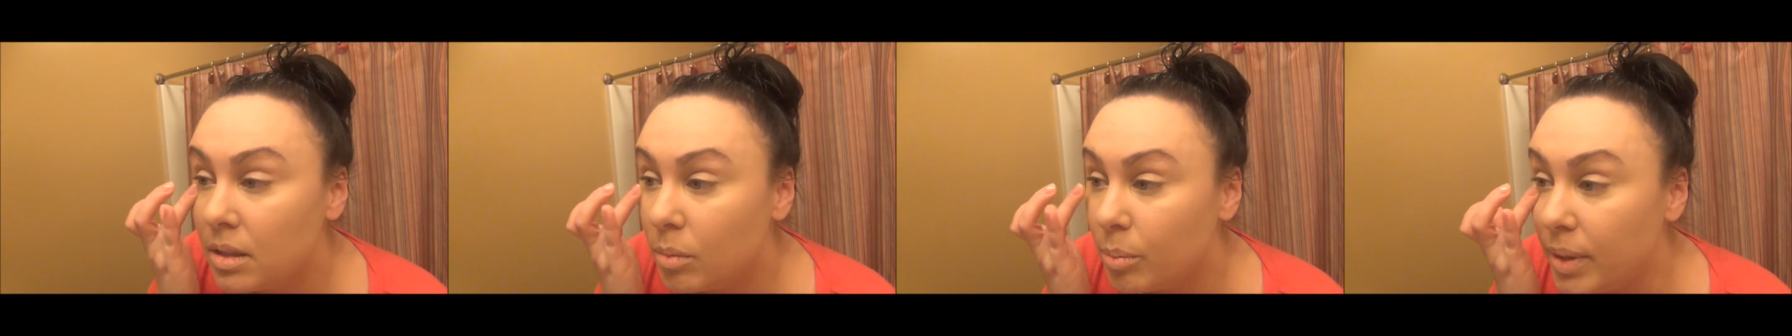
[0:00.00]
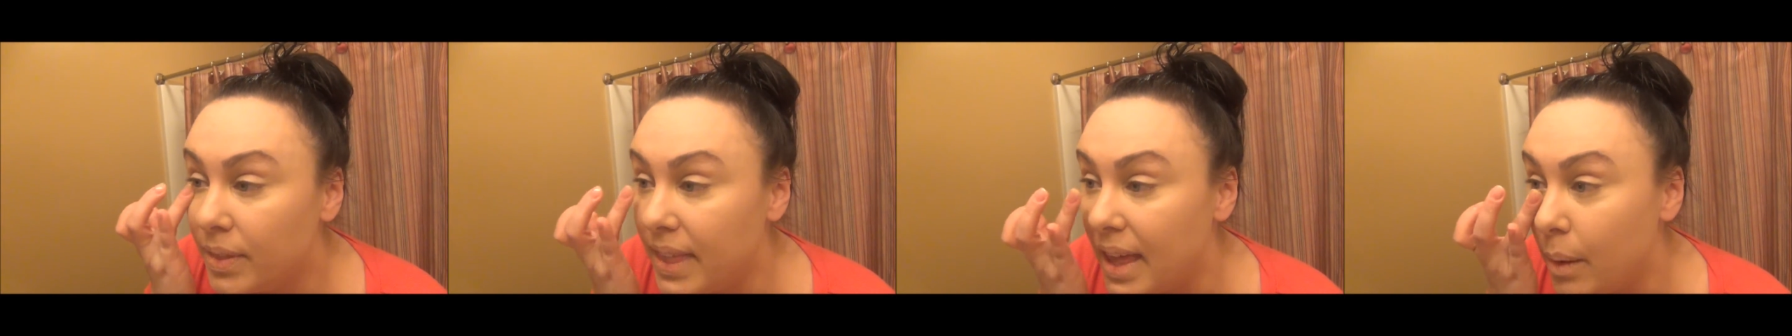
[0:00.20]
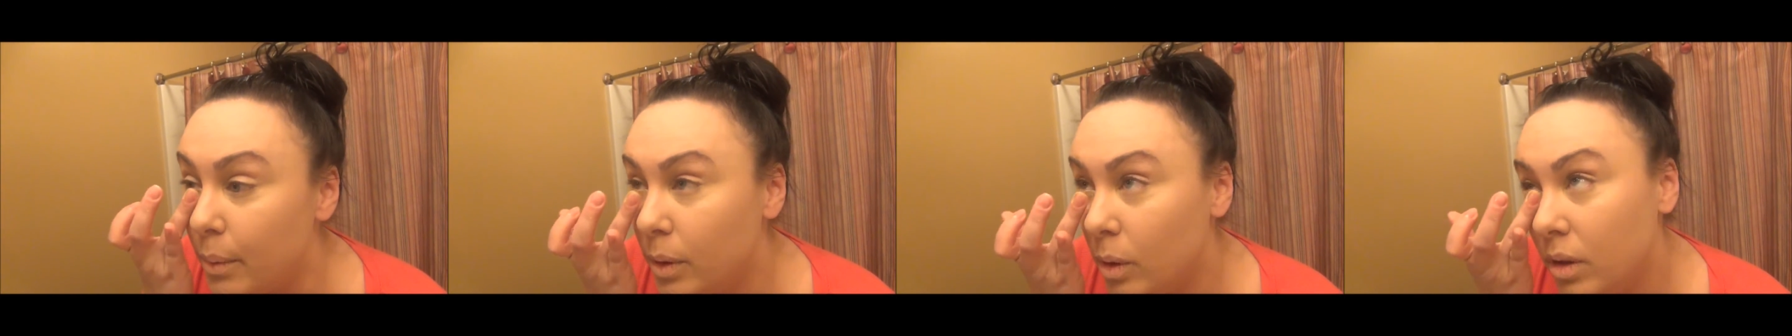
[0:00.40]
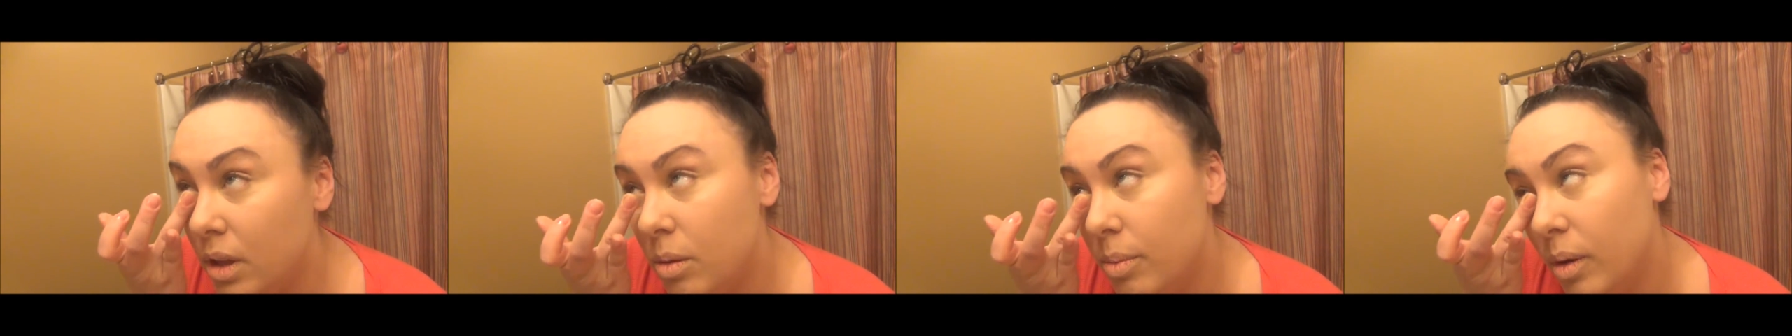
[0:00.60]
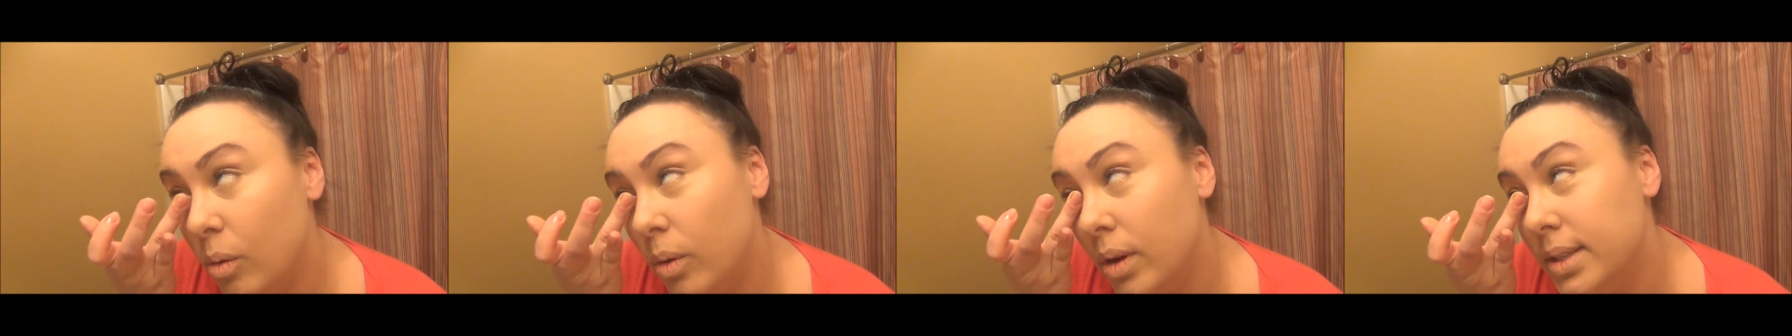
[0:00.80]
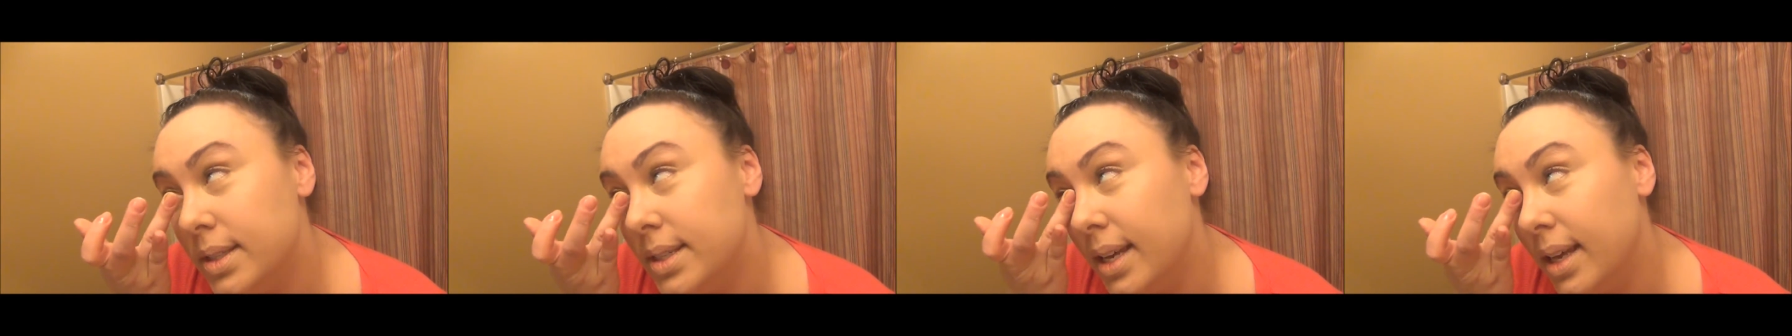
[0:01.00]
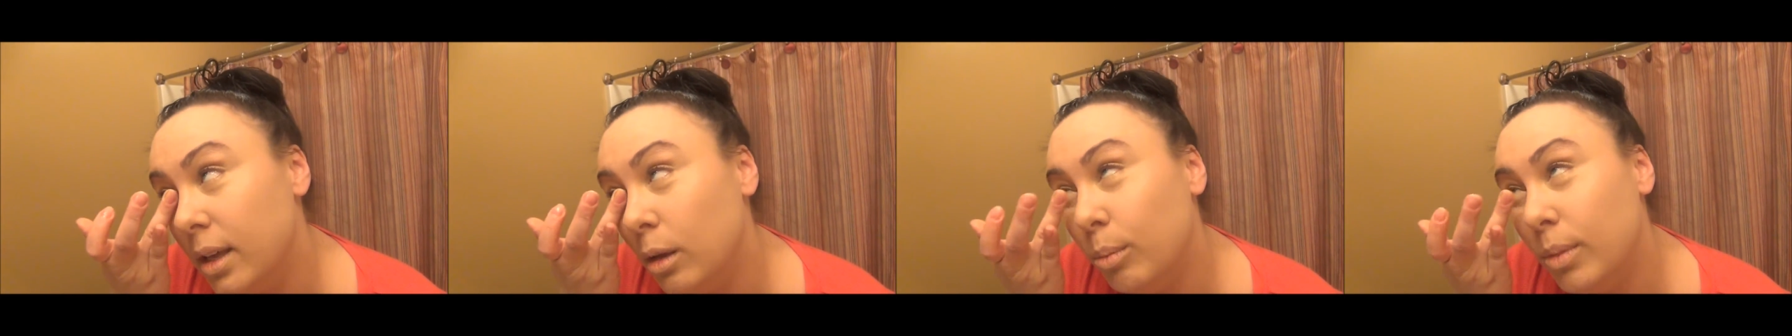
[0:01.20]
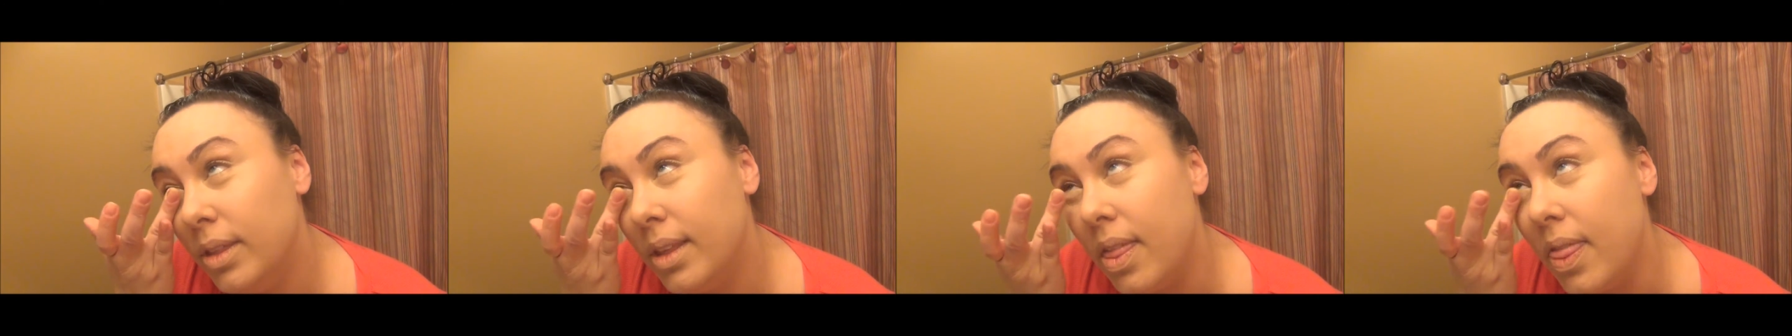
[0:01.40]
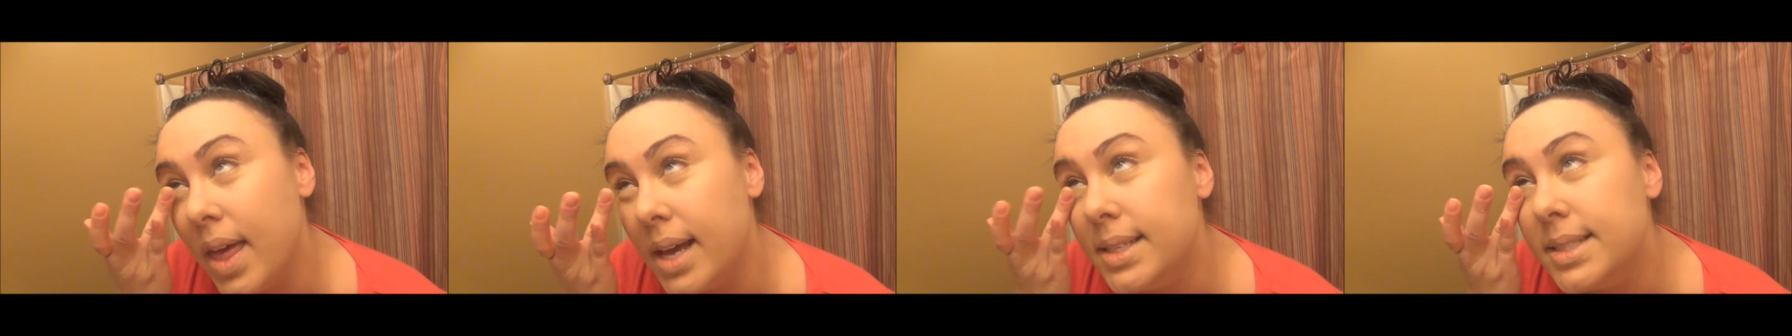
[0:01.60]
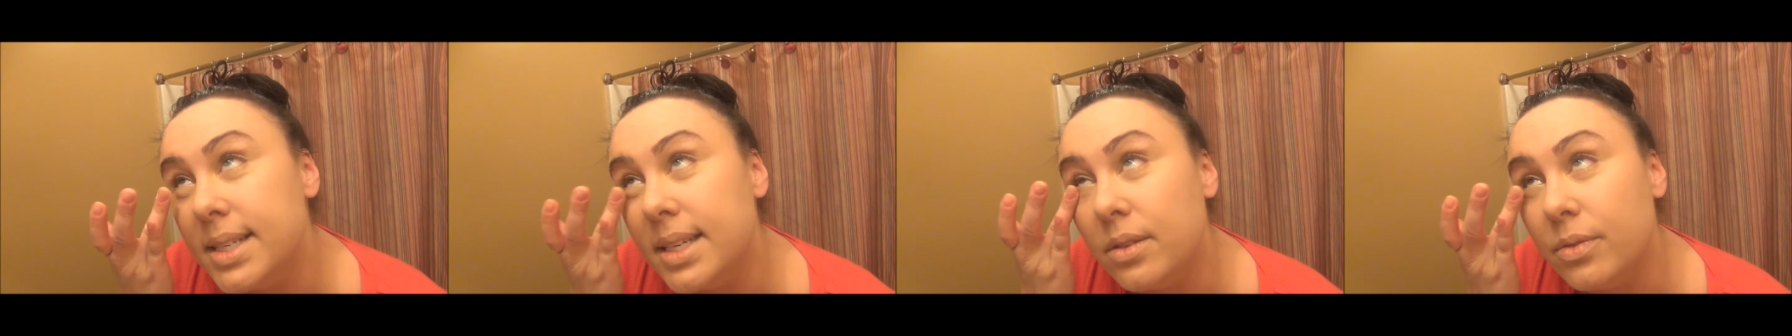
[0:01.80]
but that would only be one time and then
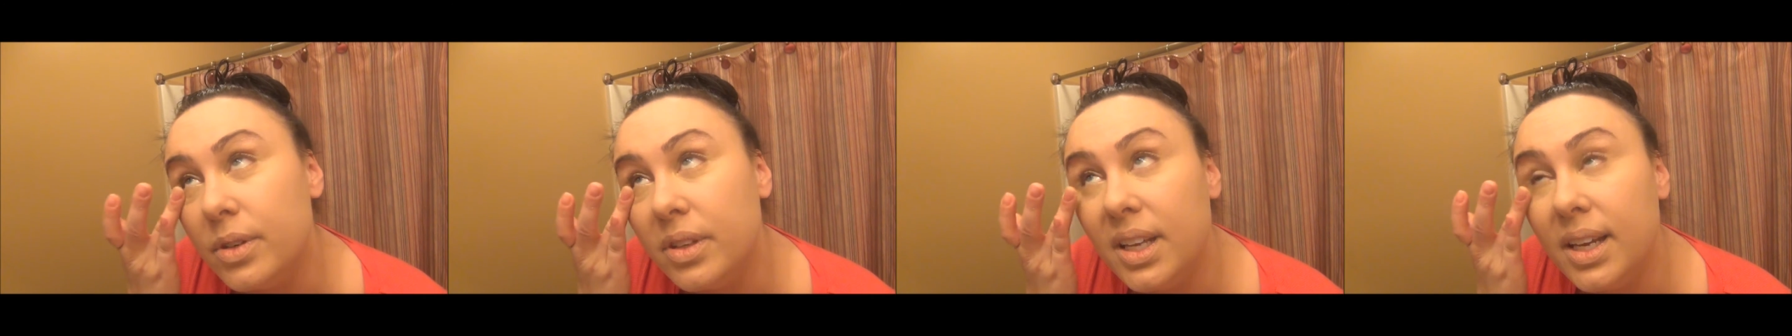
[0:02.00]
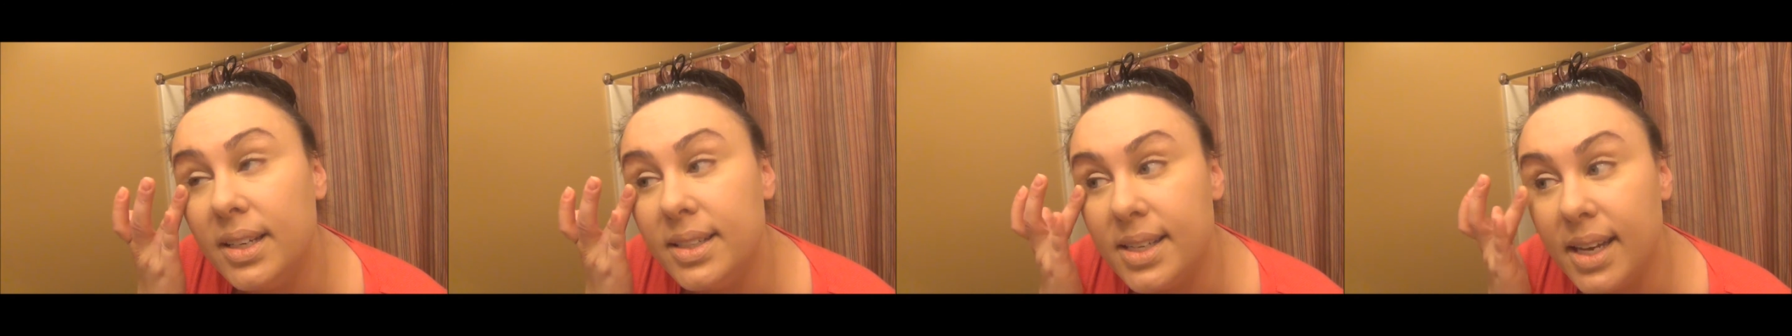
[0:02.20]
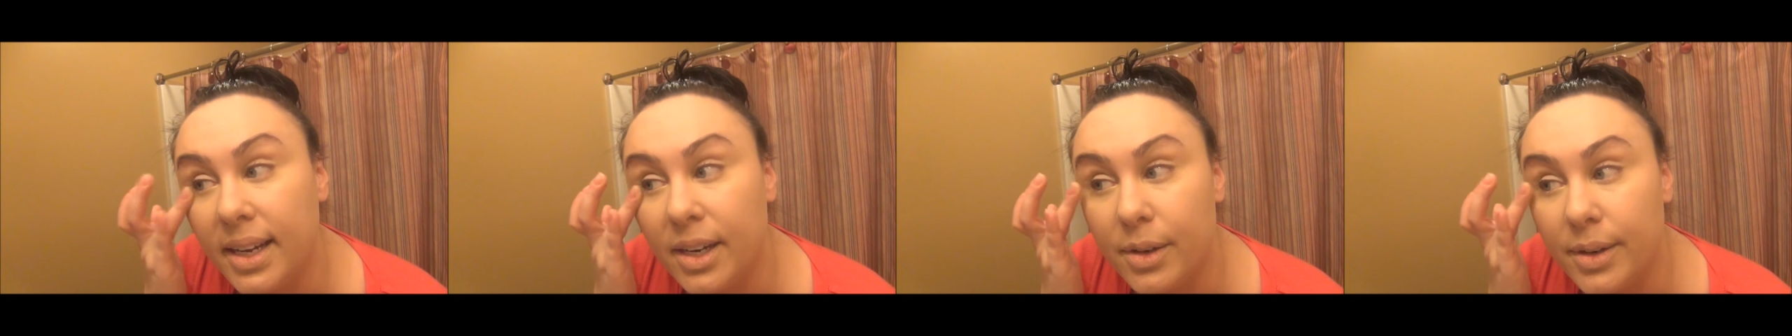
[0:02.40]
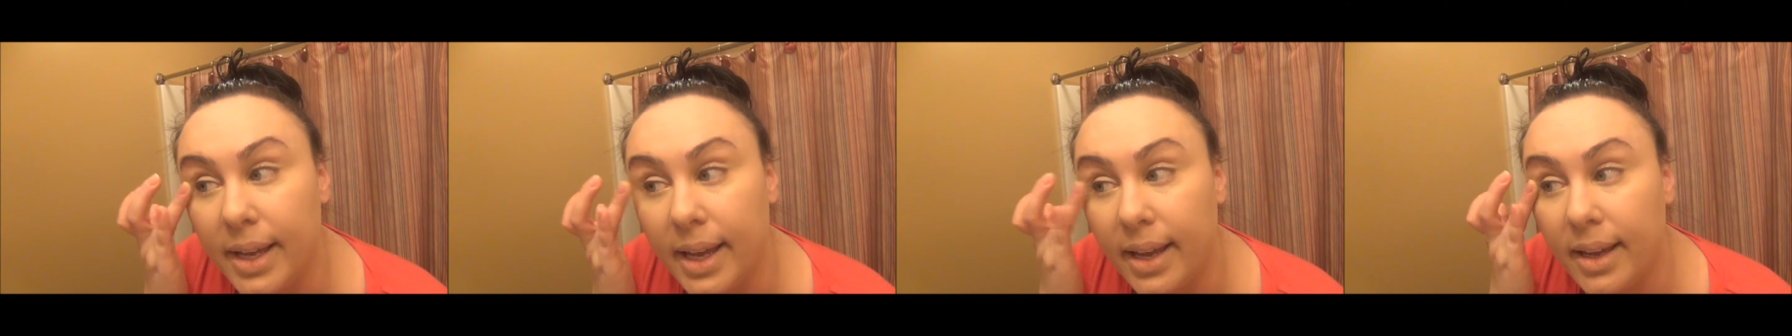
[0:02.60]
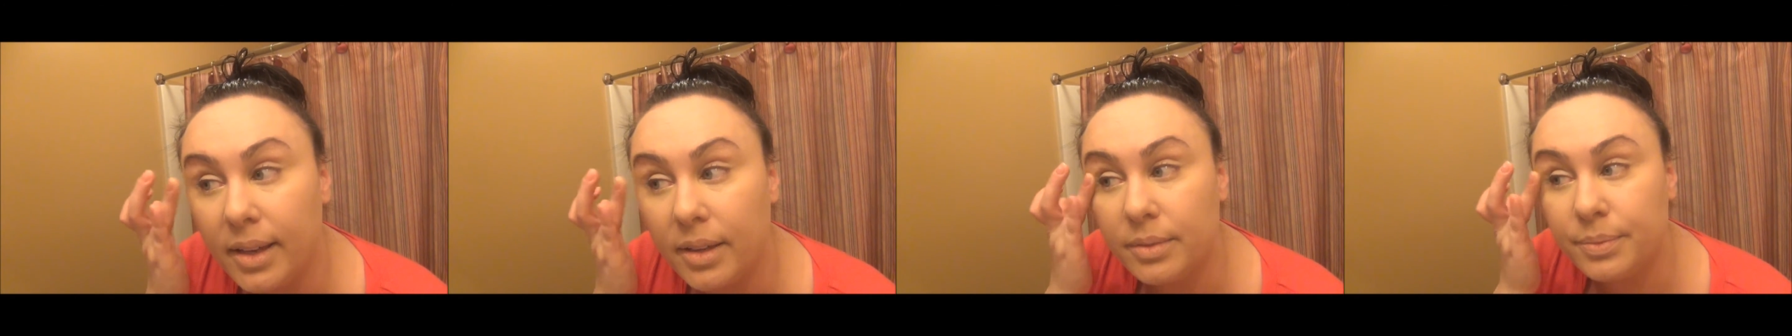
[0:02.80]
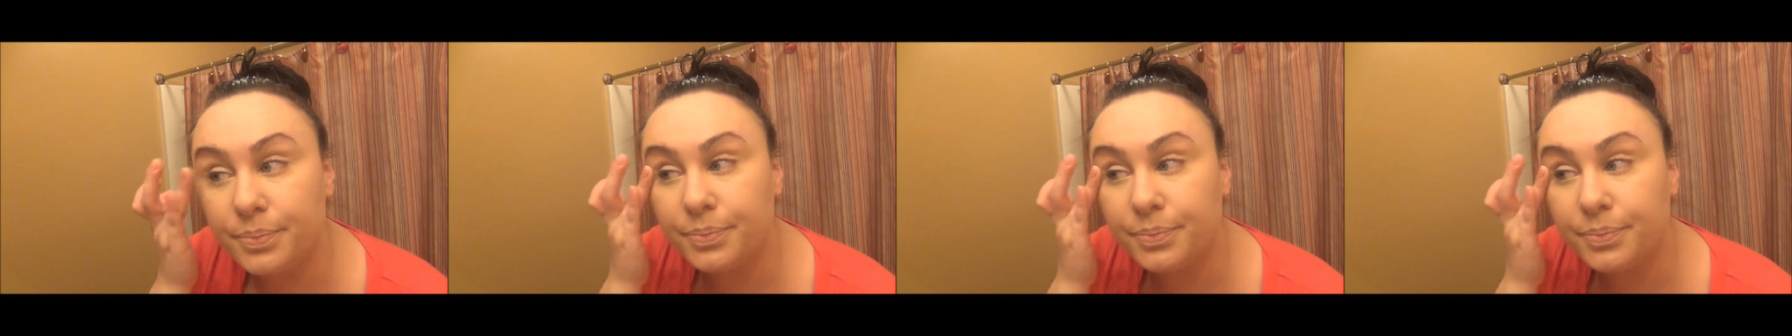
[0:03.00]
that's it for the entire day.